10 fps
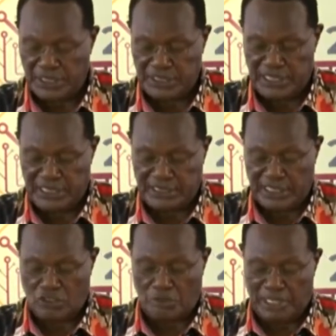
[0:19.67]
President
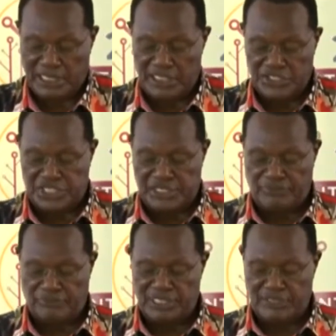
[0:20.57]
and Commander in
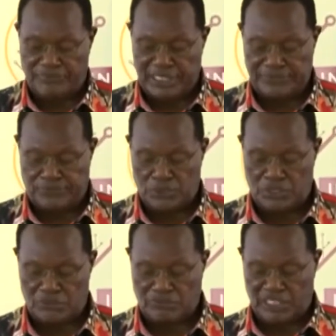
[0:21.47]
Chief of the Defense
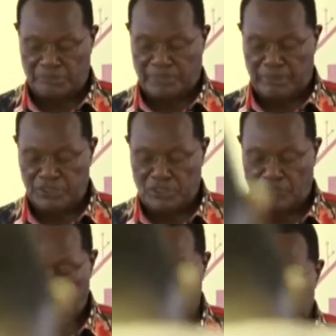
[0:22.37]
Forces of the Republic
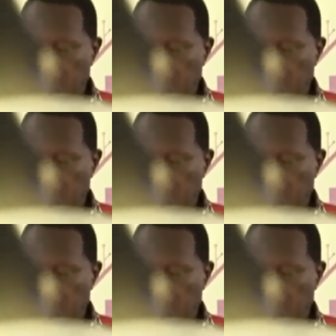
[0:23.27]
of